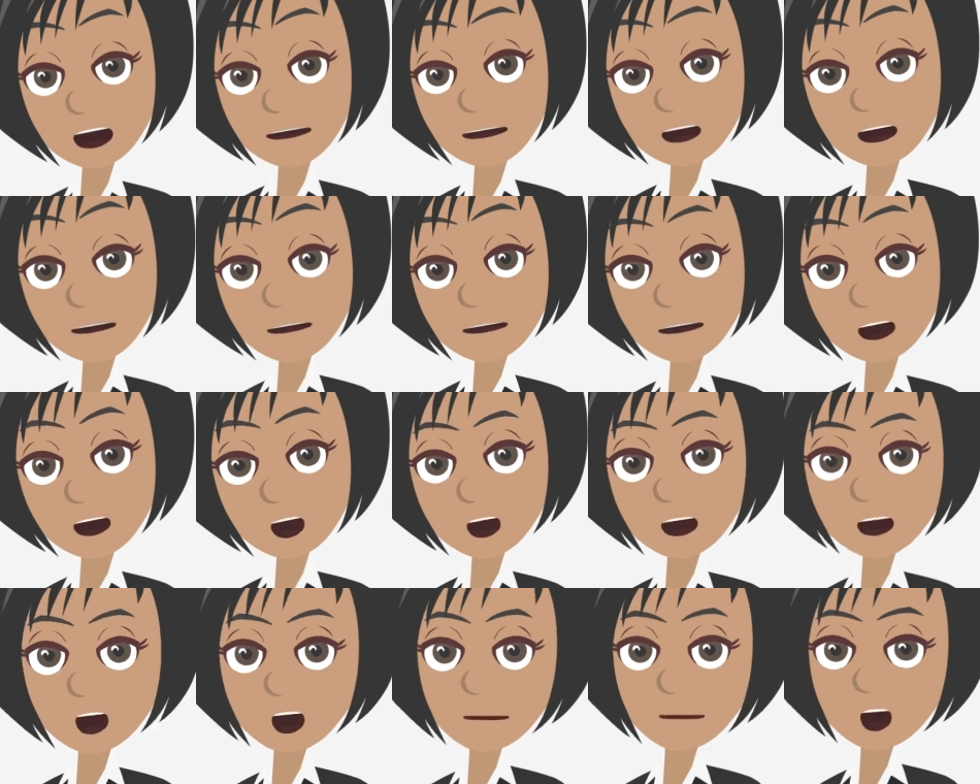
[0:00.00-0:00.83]
that you can
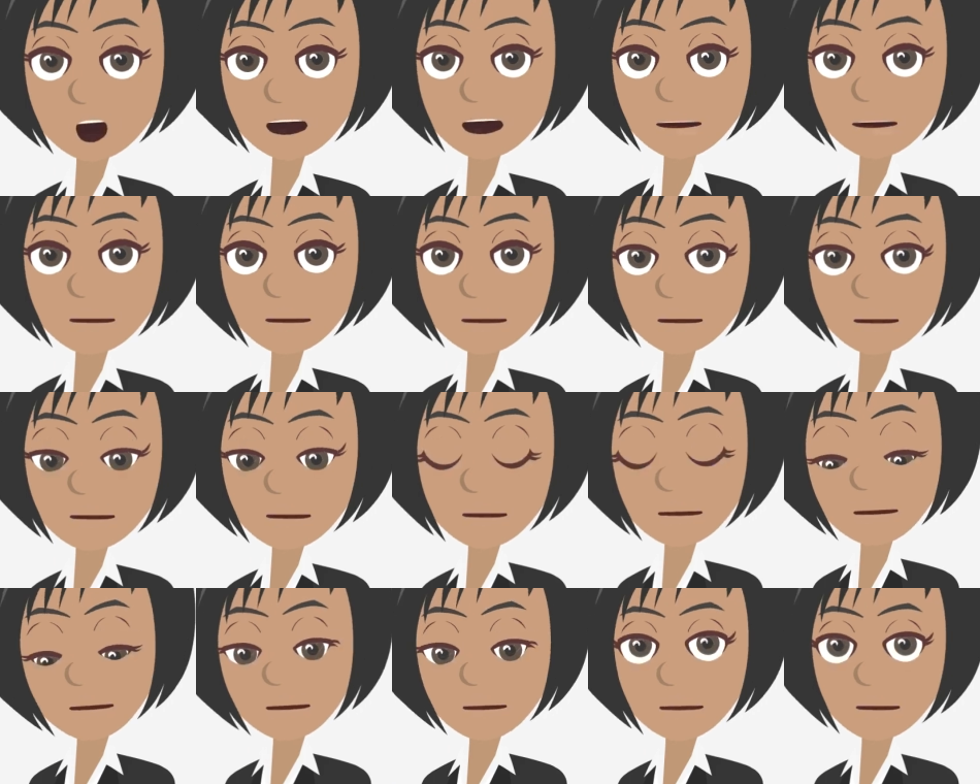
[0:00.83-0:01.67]
compare.
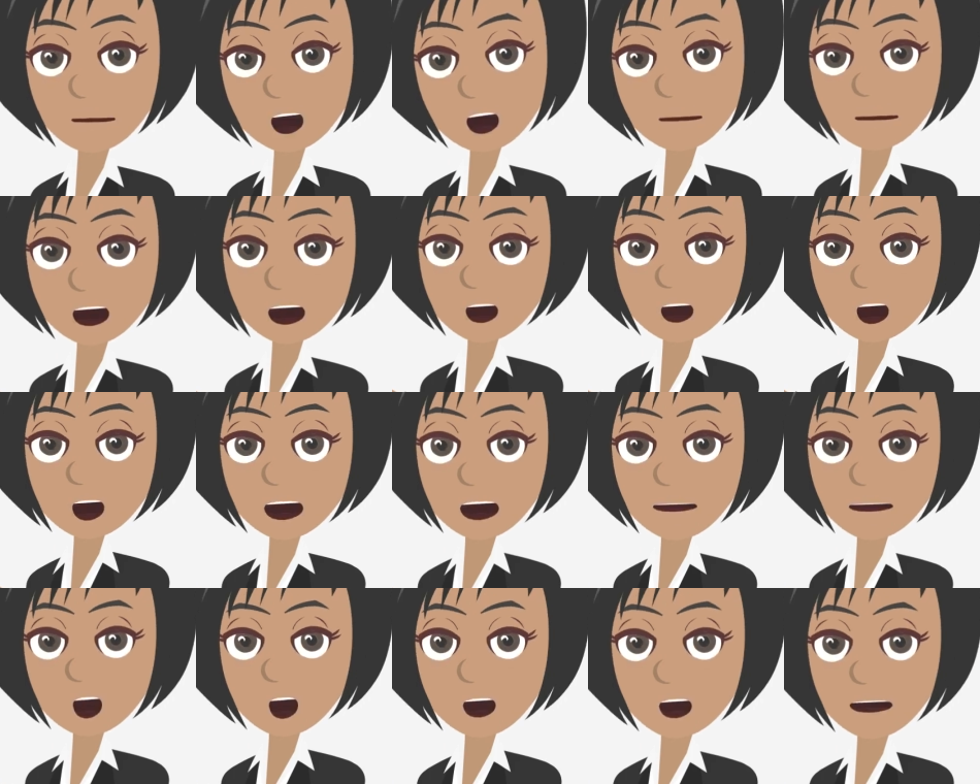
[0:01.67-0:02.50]
If you
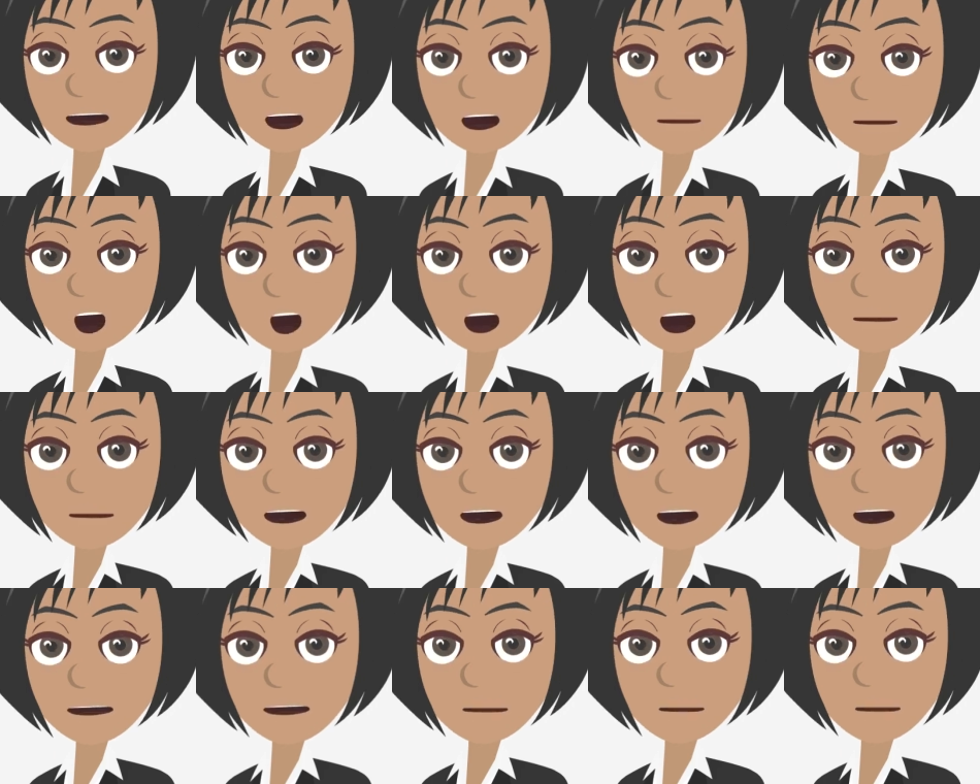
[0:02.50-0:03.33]
work in a hotel chain,